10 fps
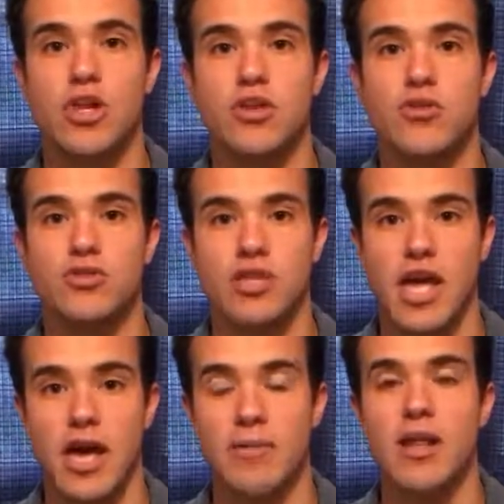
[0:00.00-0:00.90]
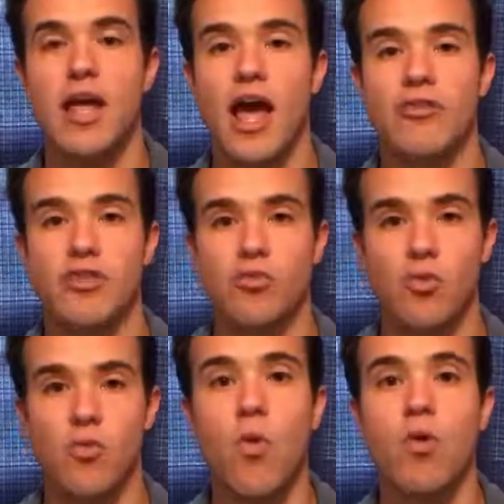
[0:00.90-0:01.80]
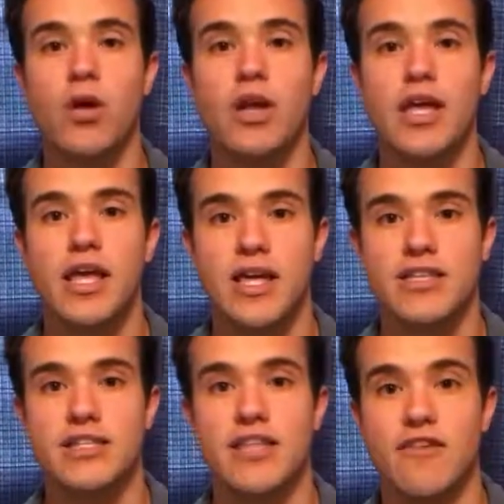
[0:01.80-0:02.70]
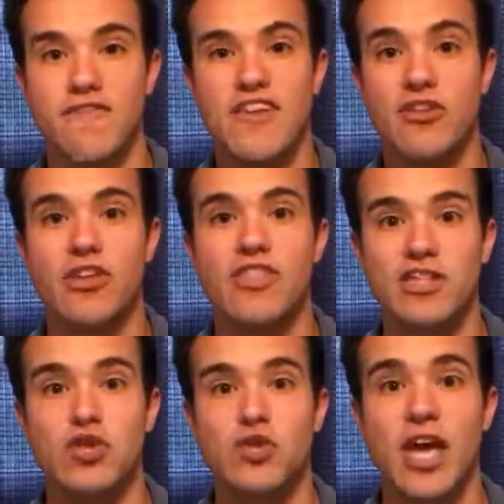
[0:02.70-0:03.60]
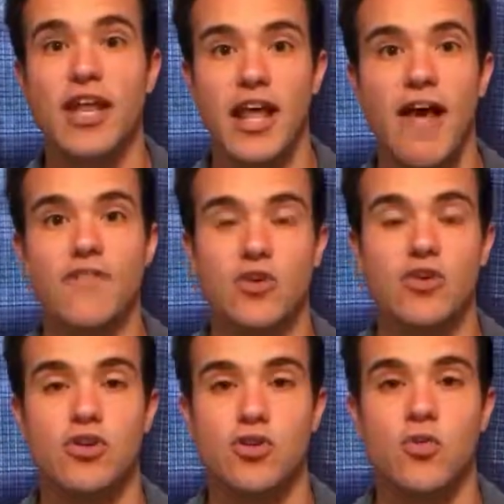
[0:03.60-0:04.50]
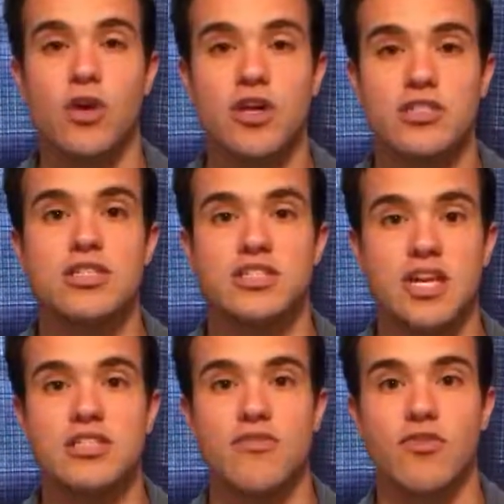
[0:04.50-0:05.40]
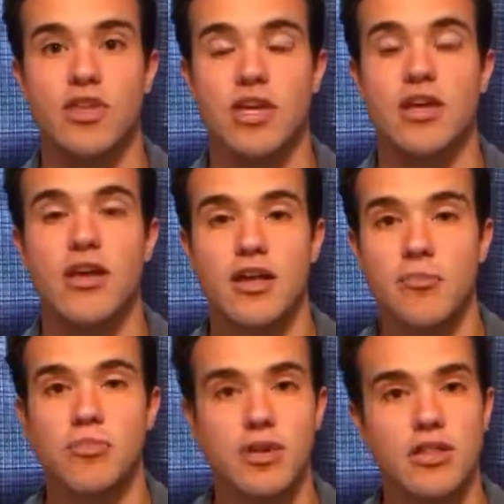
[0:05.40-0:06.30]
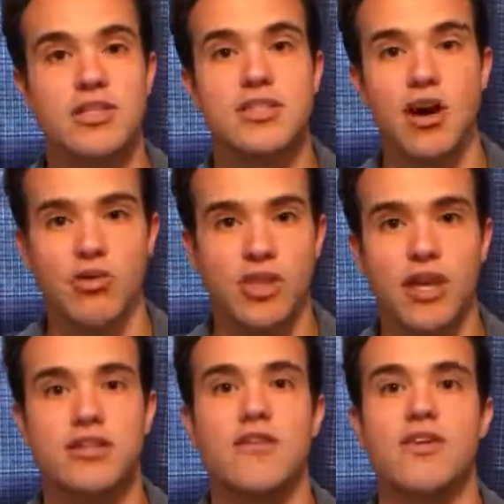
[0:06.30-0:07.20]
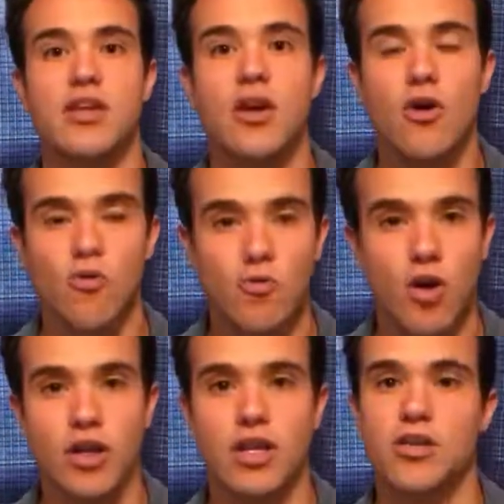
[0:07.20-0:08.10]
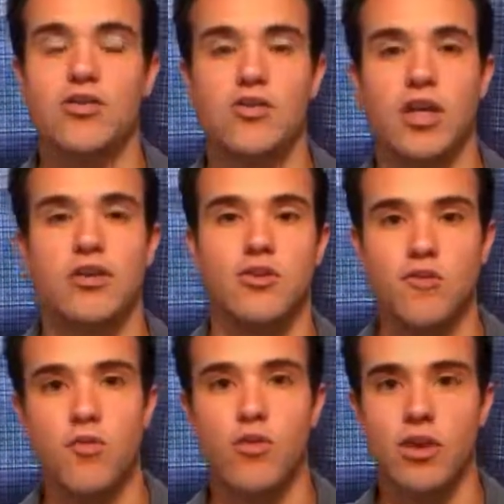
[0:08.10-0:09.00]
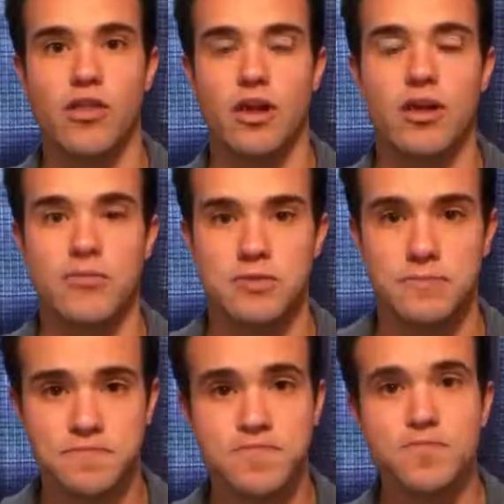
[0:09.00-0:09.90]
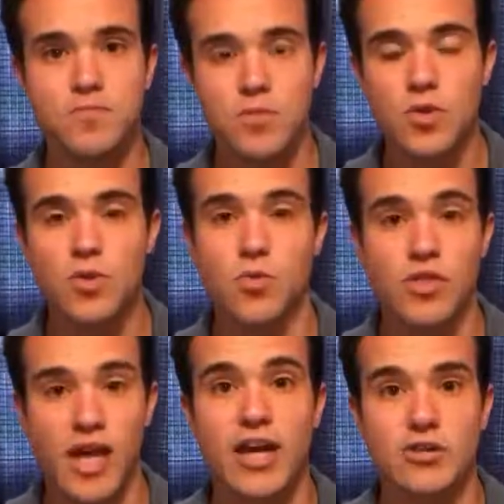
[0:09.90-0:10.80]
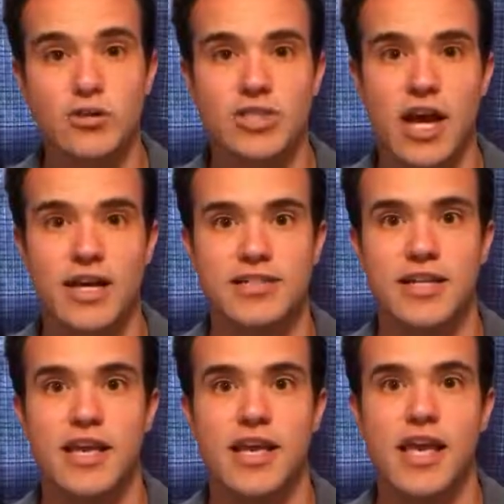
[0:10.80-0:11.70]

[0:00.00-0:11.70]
Then it goes to the habit, and then the reward is then the feeling that you get after you successfully complete this healthy activity, running, that euphoria that comes with exercise.